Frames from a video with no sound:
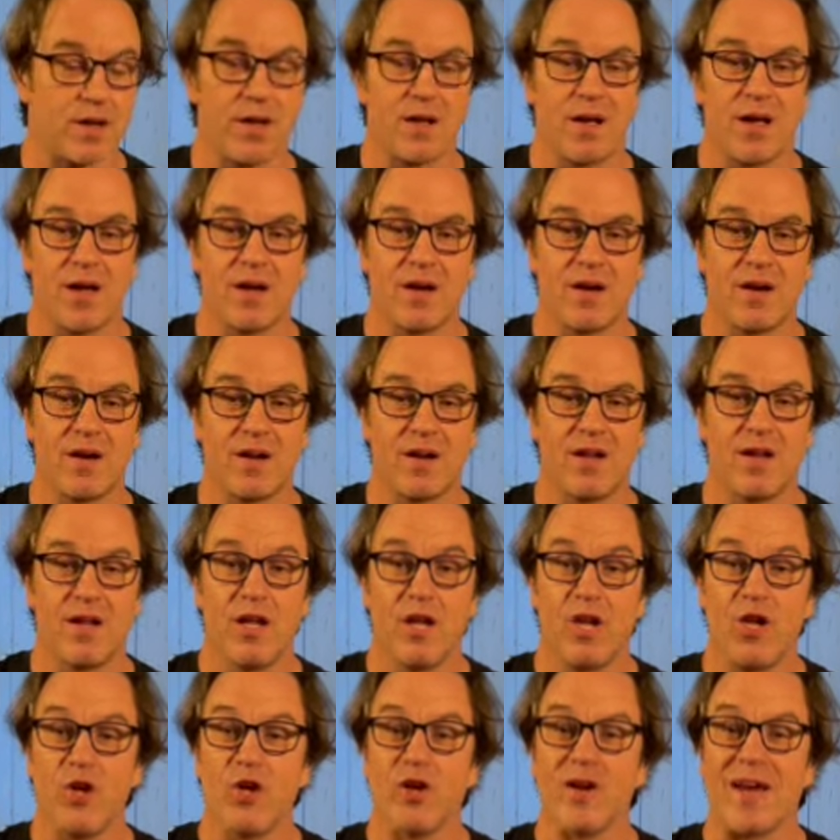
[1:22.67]

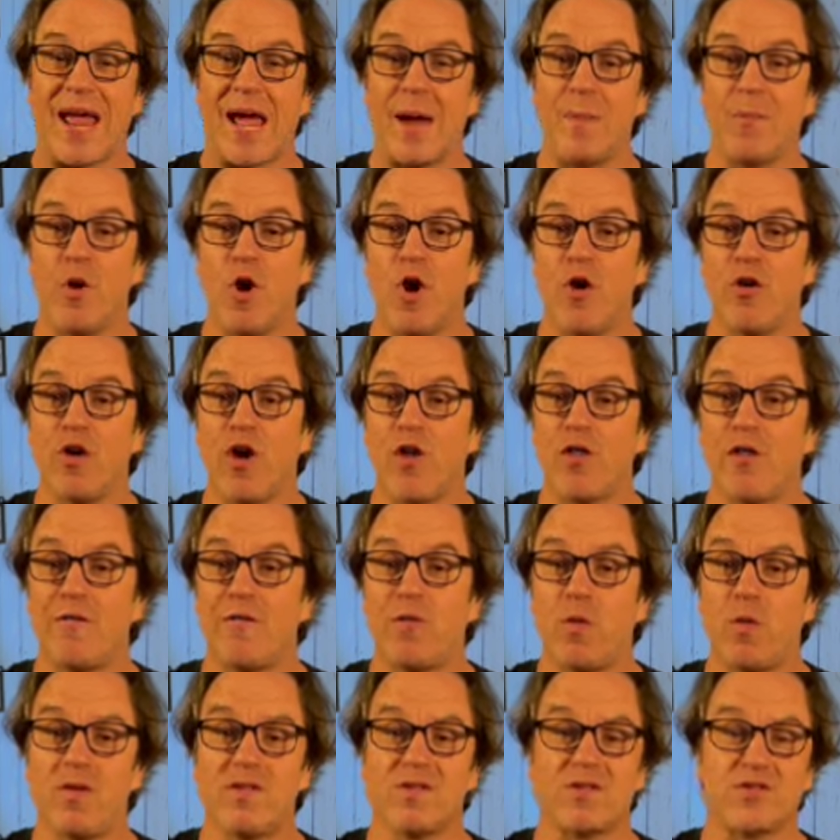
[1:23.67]
You can hammer on the
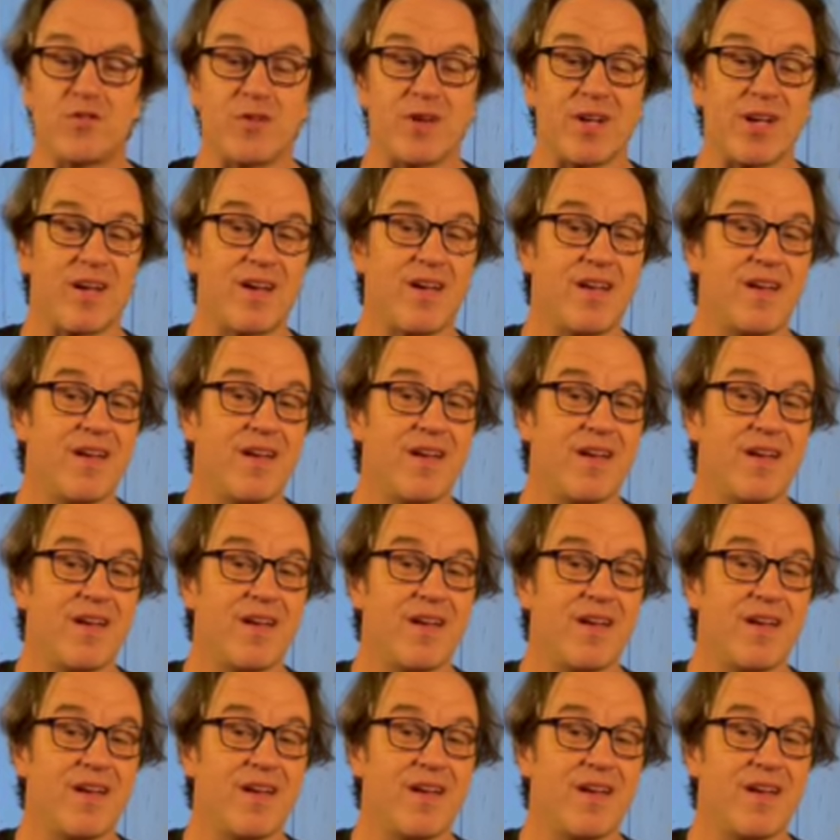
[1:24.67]
4th string.